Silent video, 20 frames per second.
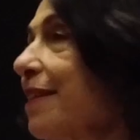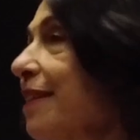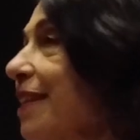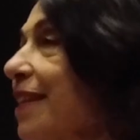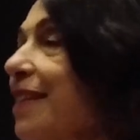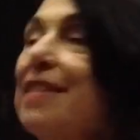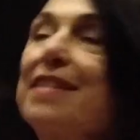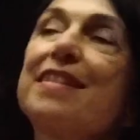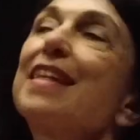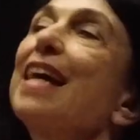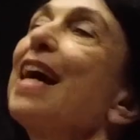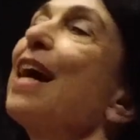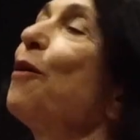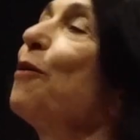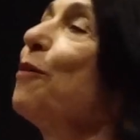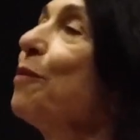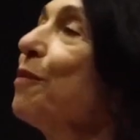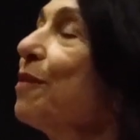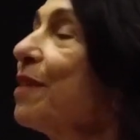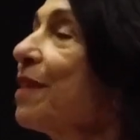a
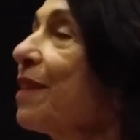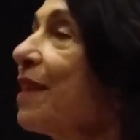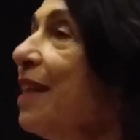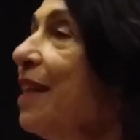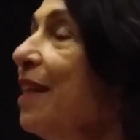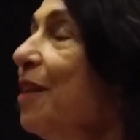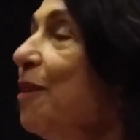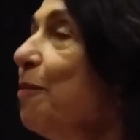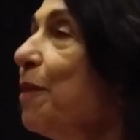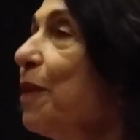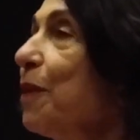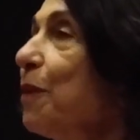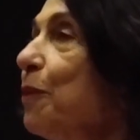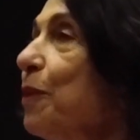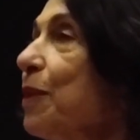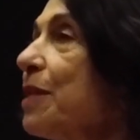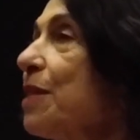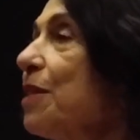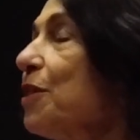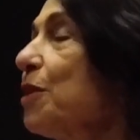sound, but it
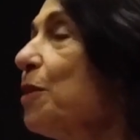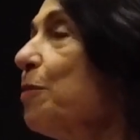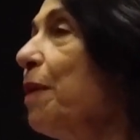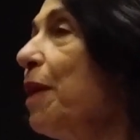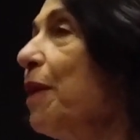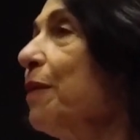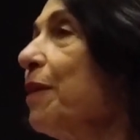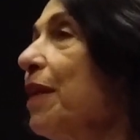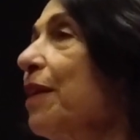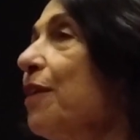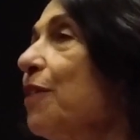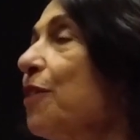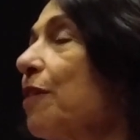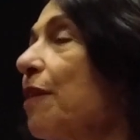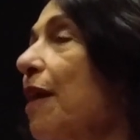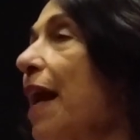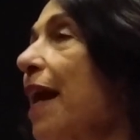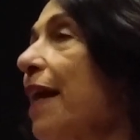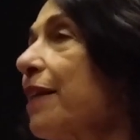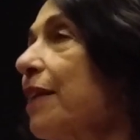wasn't about
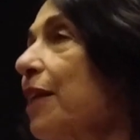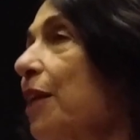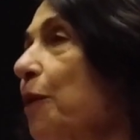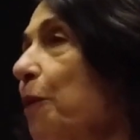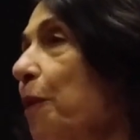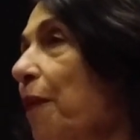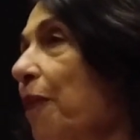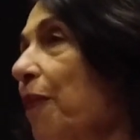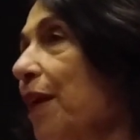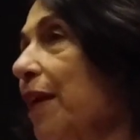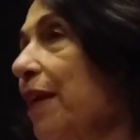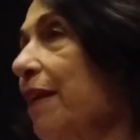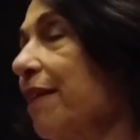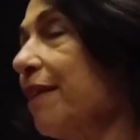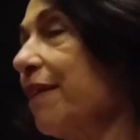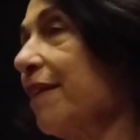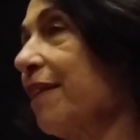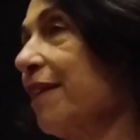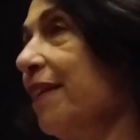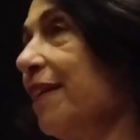interacting with it
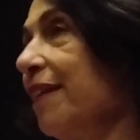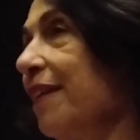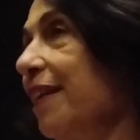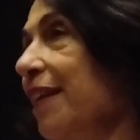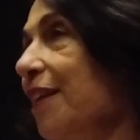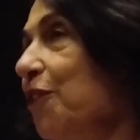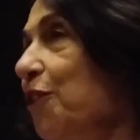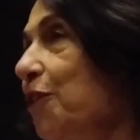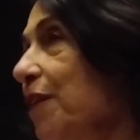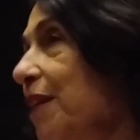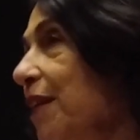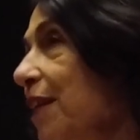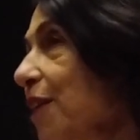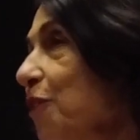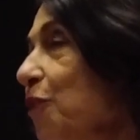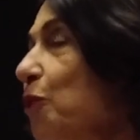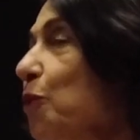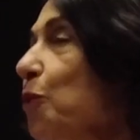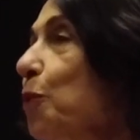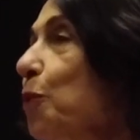in new